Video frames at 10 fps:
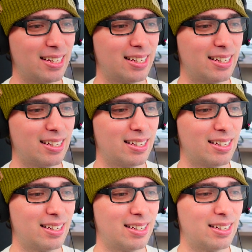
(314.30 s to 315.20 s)

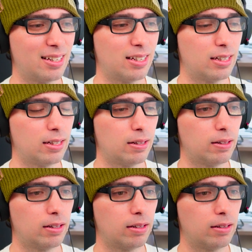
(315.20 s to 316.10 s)

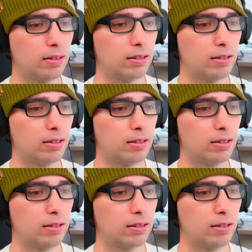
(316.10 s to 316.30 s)
(silence)